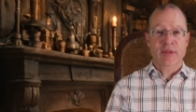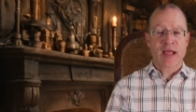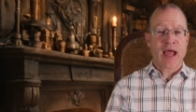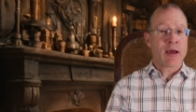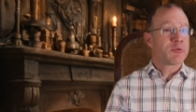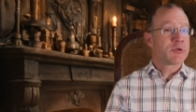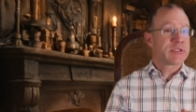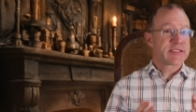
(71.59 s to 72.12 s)
I
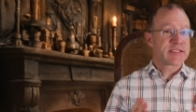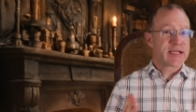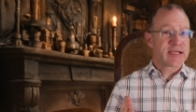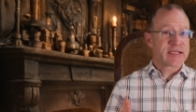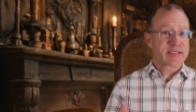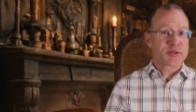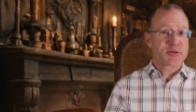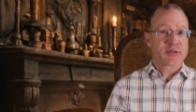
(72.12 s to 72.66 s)
wouldn't say
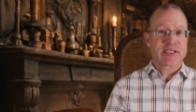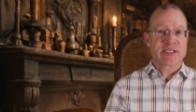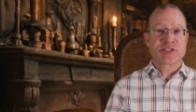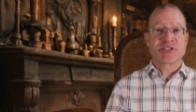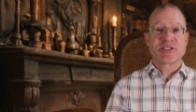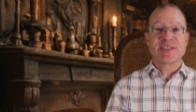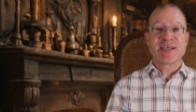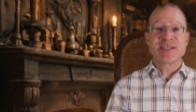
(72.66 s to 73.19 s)
as good as
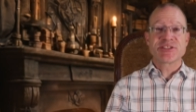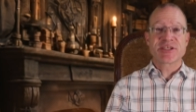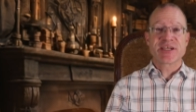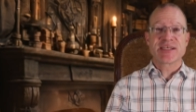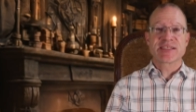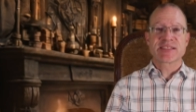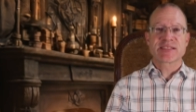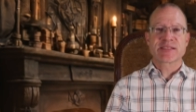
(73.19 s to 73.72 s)
G H
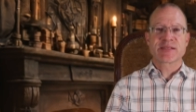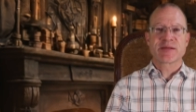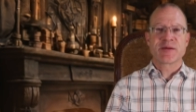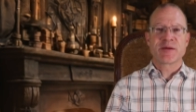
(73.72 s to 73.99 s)
S,